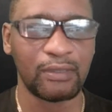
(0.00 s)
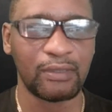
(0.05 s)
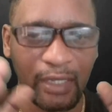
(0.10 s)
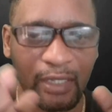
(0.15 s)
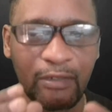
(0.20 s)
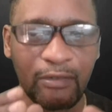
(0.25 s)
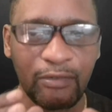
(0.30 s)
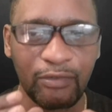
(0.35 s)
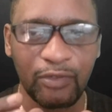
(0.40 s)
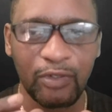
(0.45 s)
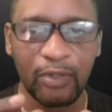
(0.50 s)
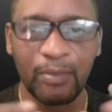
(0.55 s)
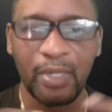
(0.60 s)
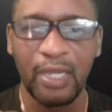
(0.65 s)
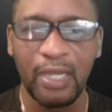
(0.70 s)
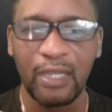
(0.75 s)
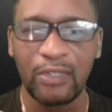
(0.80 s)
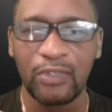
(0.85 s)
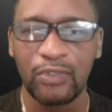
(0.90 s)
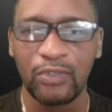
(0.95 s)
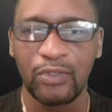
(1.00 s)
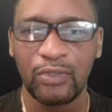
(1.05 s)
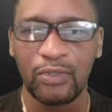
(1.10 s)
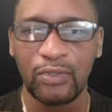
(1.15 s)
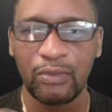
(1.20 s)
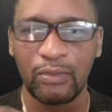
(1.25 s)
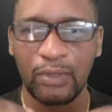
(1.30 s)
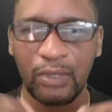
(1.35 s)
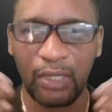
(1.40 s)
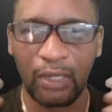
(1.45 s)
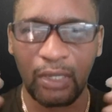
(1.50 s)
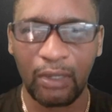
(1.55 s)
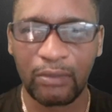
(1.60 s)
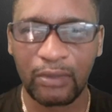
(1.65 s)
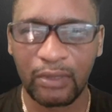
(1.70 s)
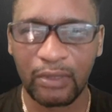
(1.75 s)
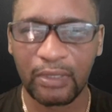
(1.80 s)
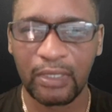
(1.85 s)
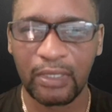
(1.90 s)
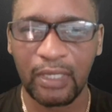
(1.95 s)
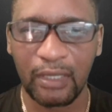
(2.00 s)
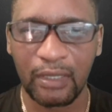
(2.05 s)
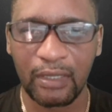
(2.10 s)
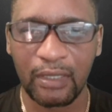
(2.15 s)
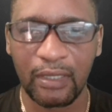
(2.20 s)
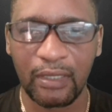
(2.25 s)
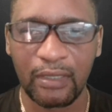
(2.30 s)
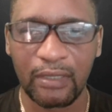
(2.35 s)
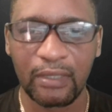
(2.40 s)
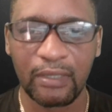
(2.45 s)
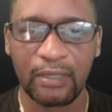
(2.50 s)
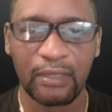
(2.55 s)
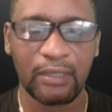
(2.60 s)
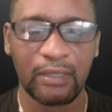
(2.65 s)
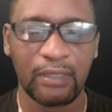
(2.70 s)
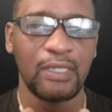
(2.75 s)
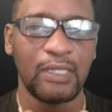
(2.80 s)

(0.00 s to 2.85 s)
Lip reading: Informed action, you're allowed to take this.